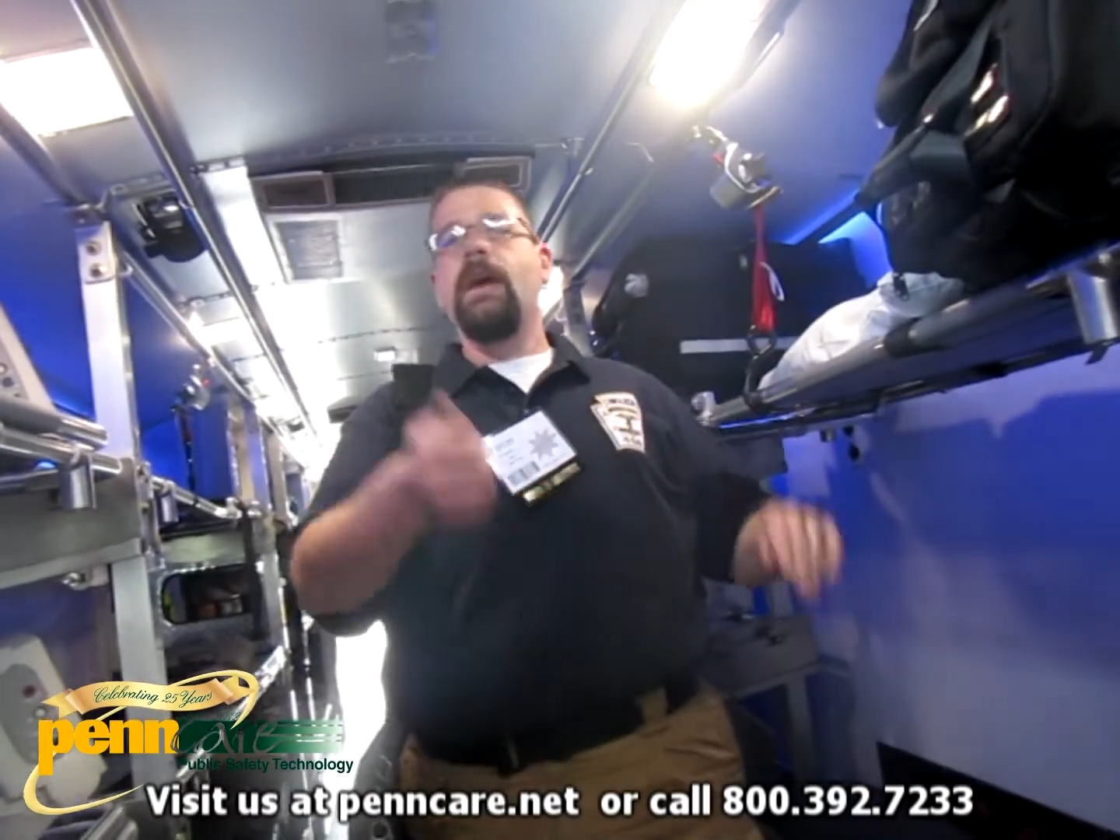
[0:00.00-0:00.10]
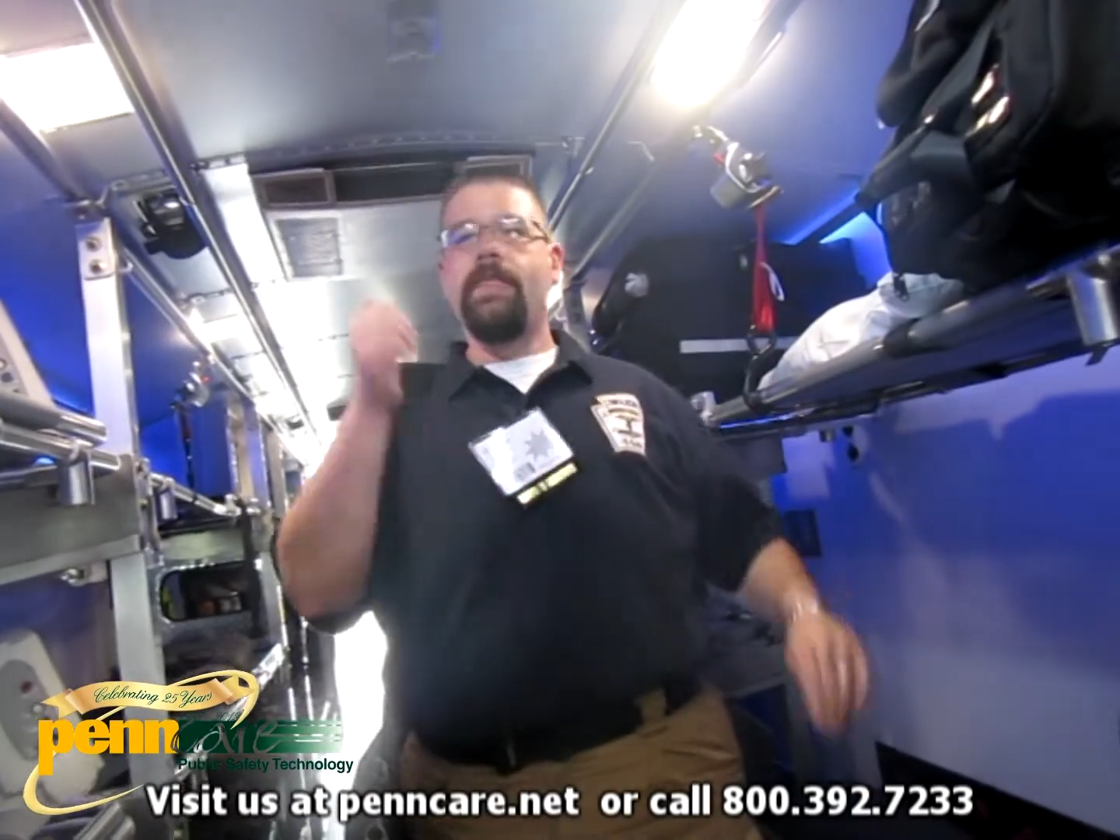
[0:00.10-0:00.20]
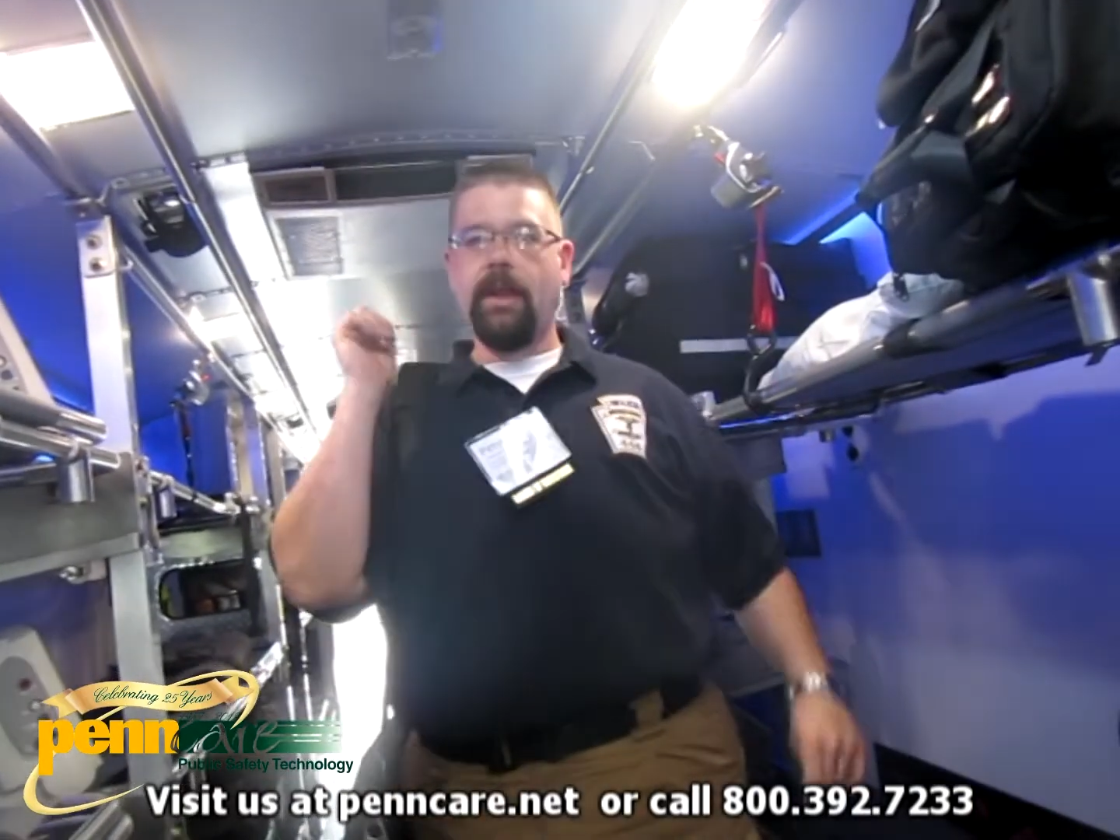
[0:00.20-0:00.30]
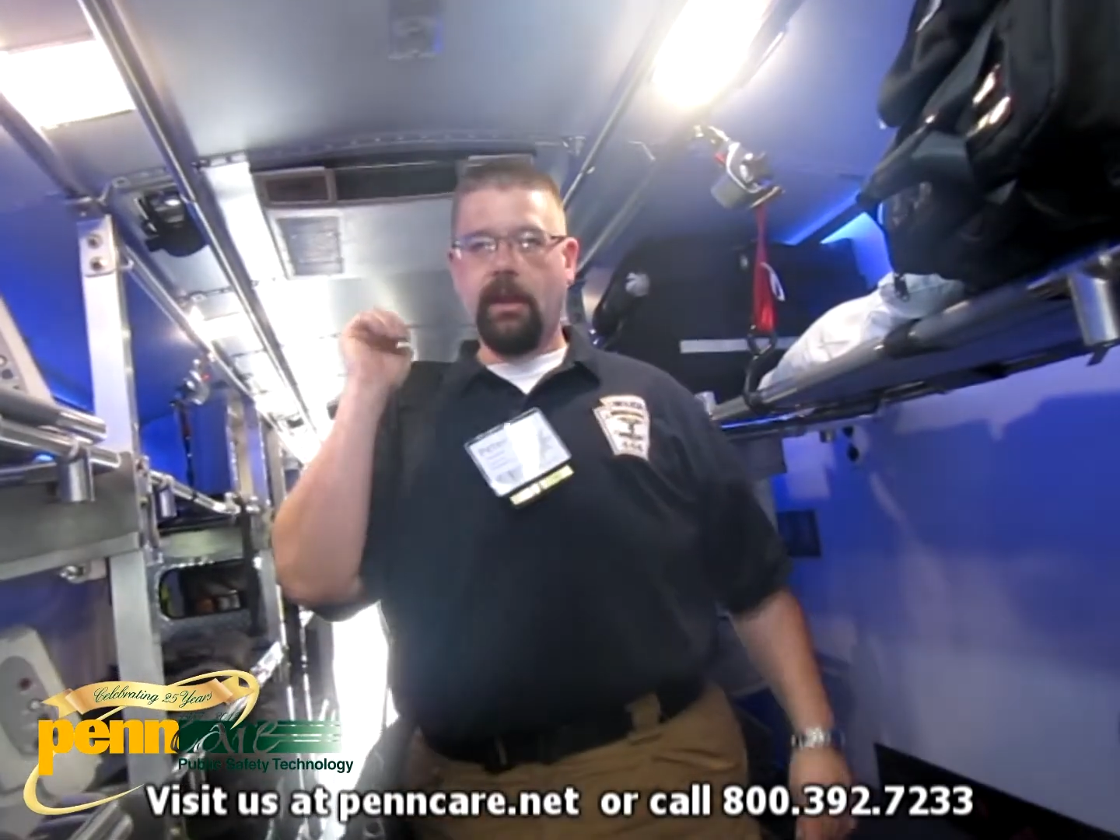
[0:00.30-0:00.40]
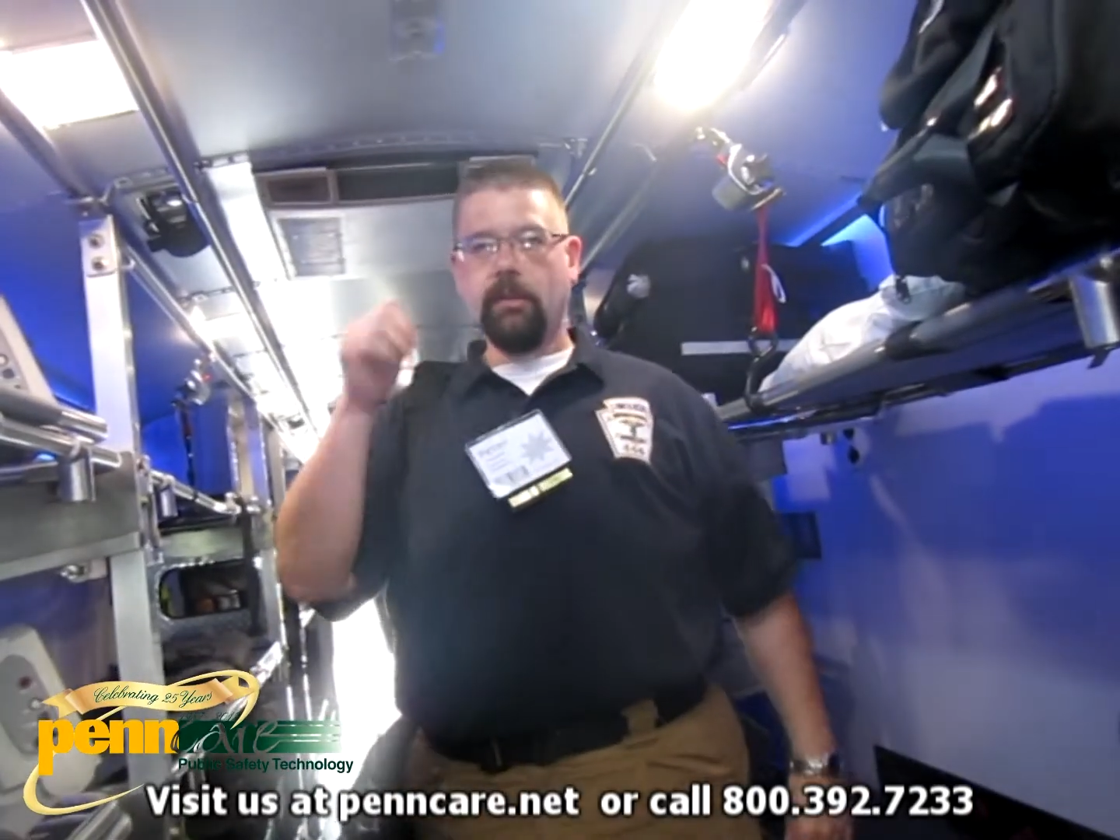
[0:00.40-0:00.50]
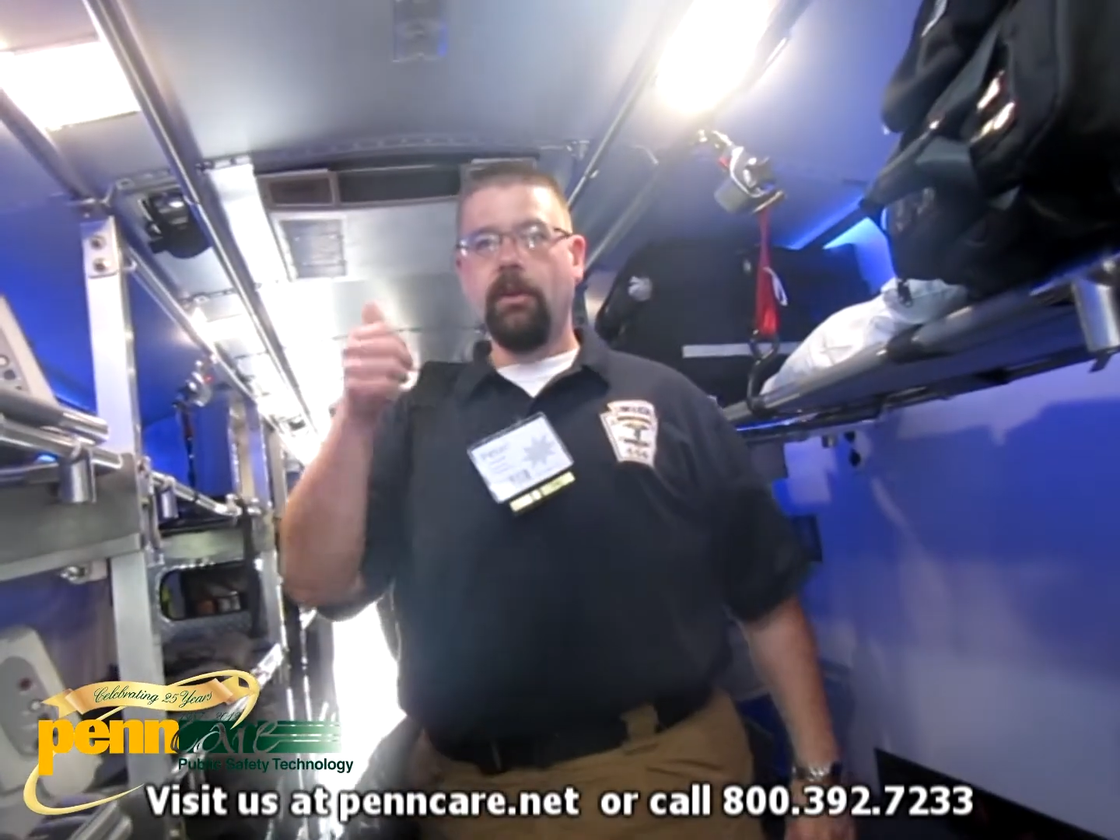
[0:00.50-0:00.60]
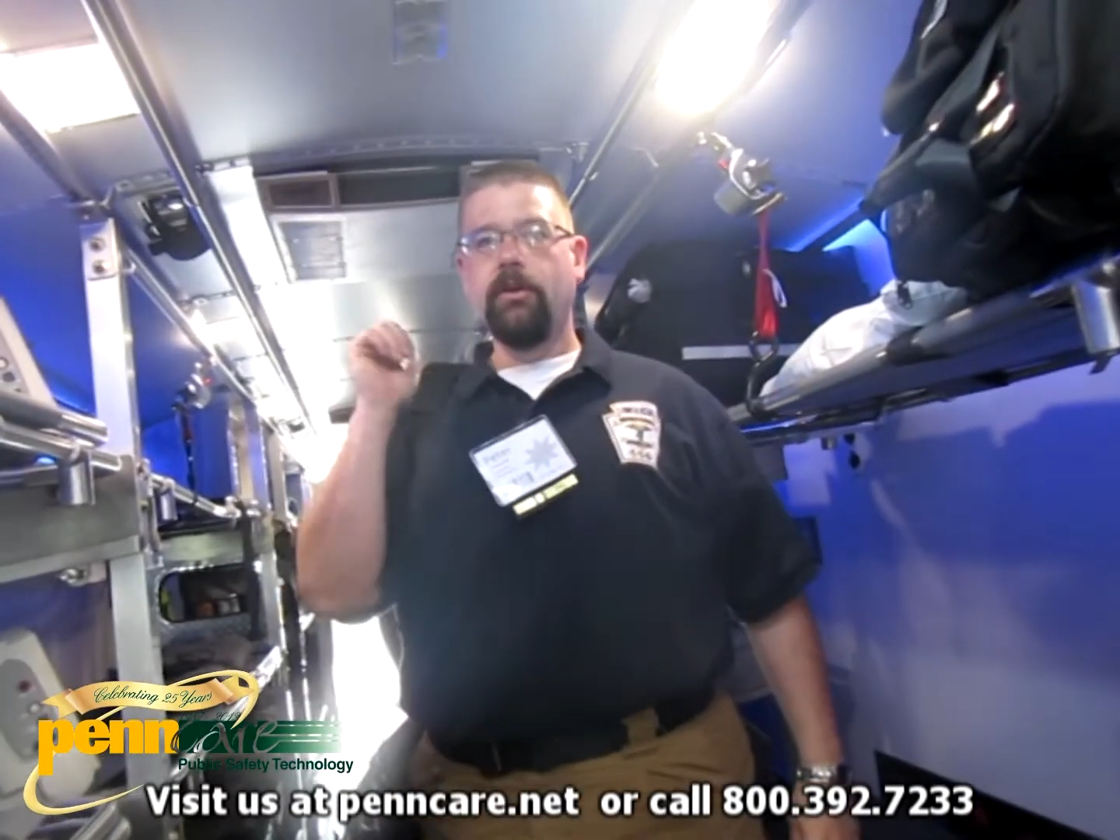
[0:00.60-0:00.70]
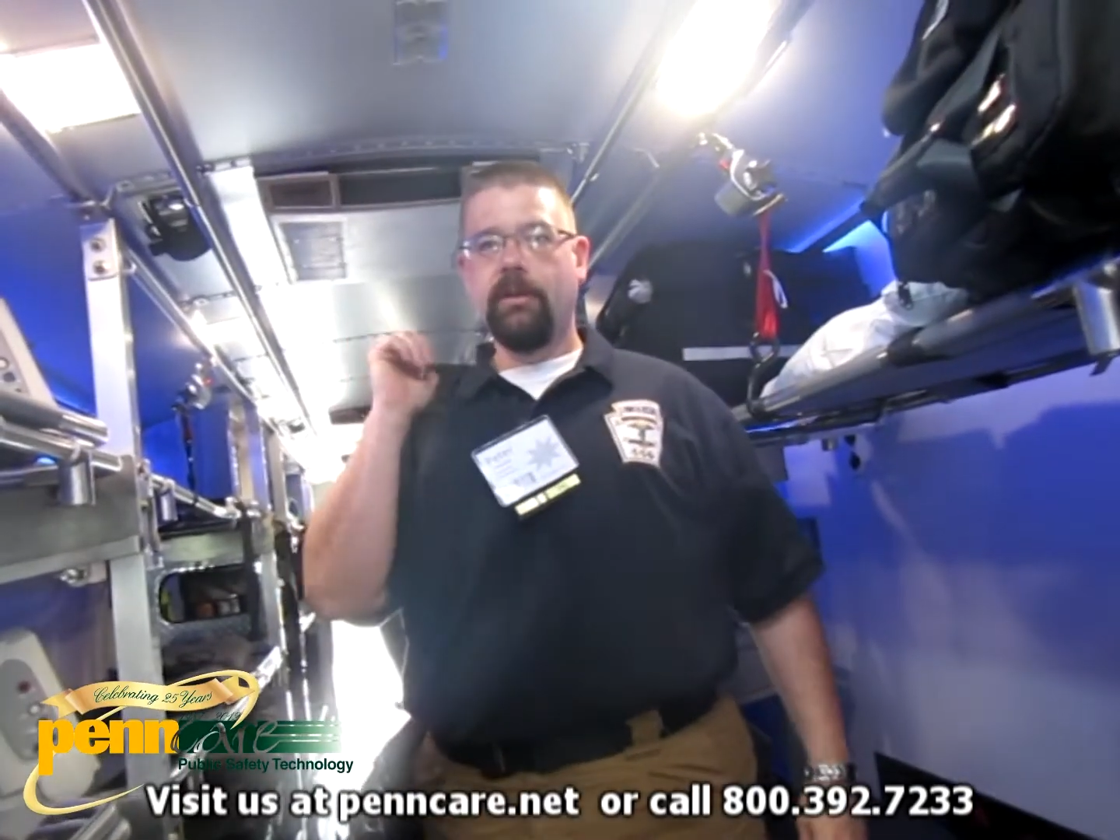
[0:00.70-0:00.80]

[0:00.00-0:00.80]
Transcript: and then unload